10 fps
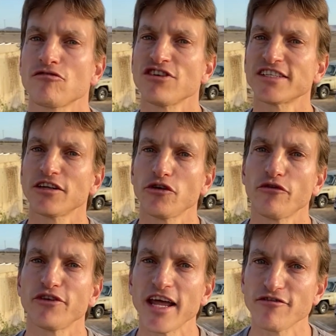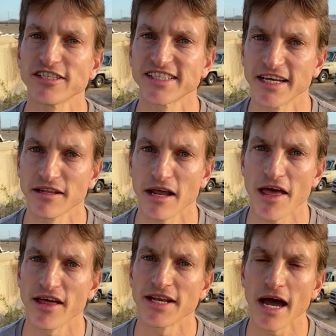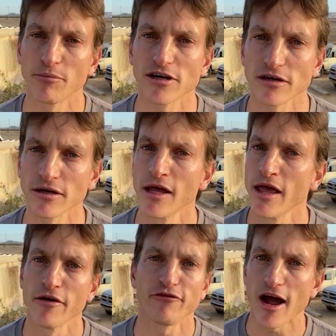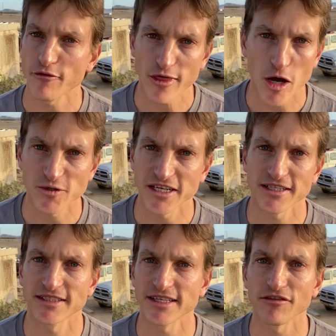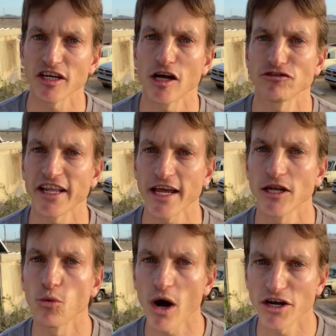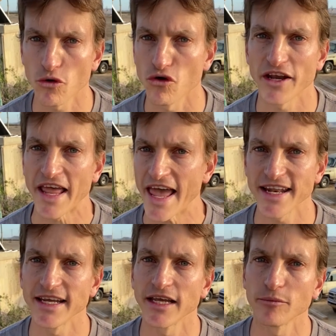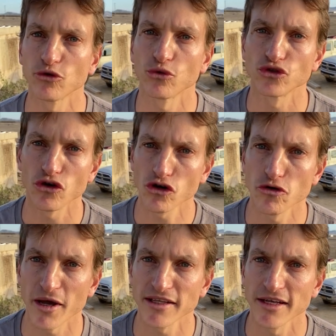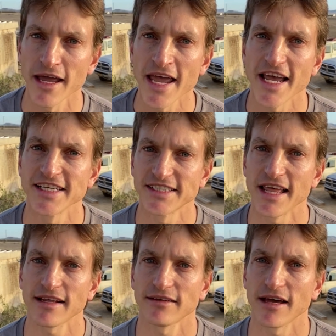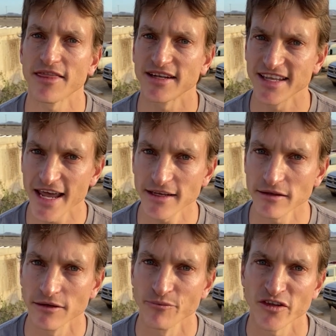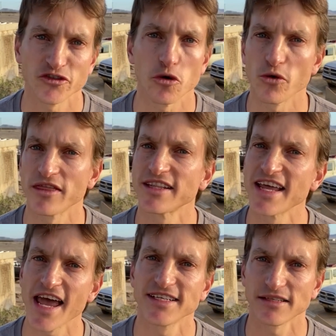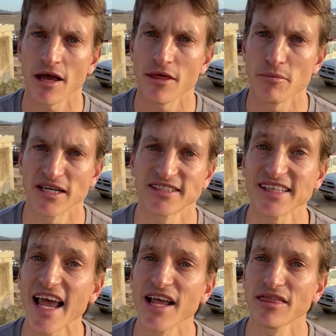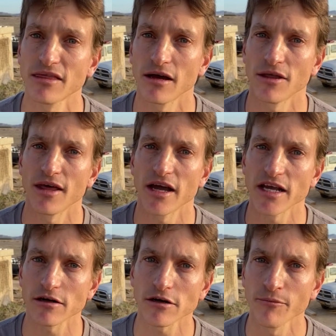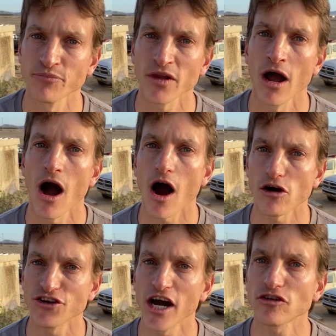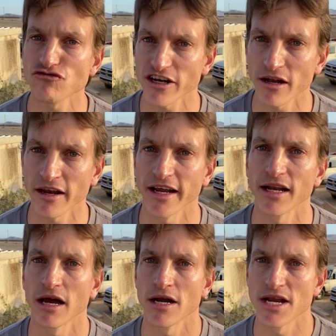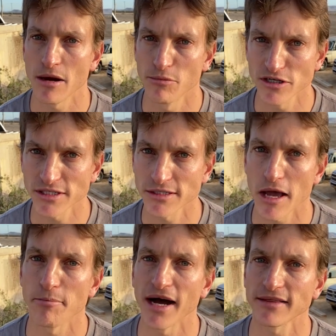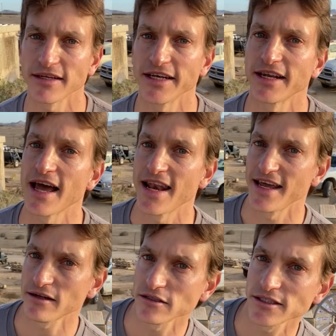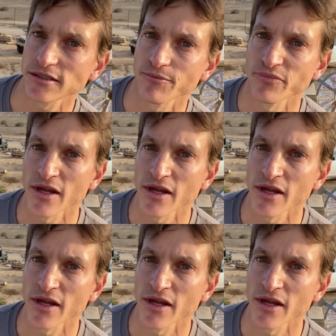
reason you've never seen the number 5,781 on any Hebrew document is that the date, so the days, the months, and the year, are not written in numbers, but in letters.